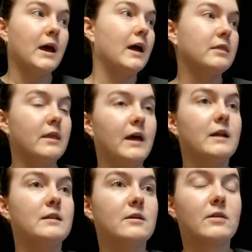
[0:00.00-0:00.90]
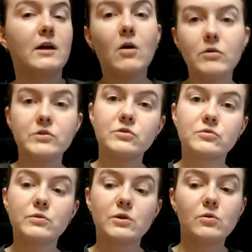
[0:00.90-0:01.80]
and then they're like, oh, this looks
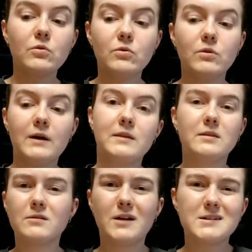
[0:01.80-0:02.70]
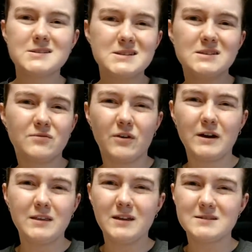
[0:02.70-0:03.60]
really cool, and then they're not seeds for anything.